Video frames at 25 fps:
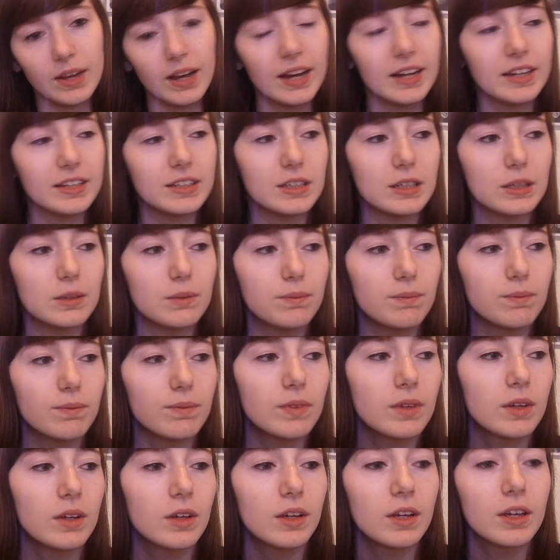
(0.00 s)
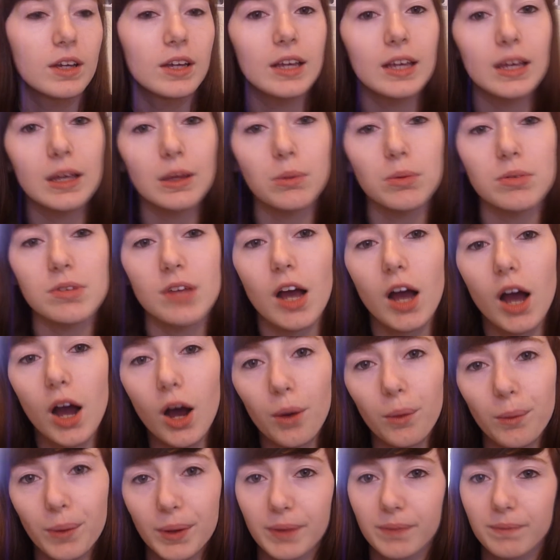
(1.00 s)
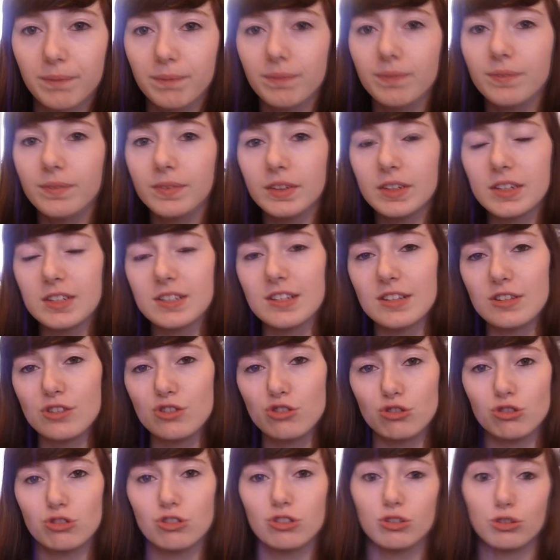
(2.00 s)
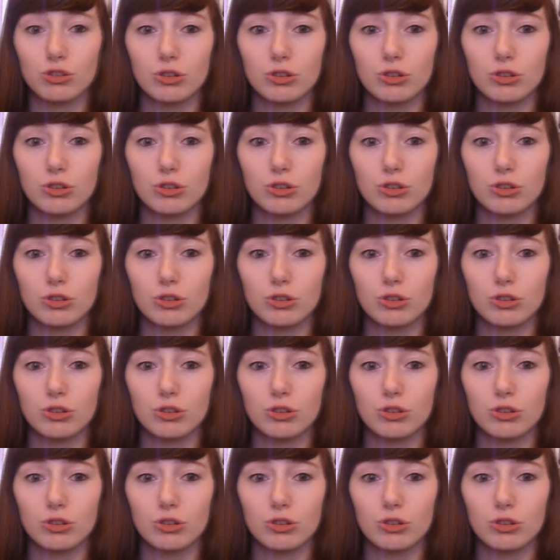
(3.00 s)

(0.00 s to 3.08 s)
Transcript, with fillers: and um he was like oh um because this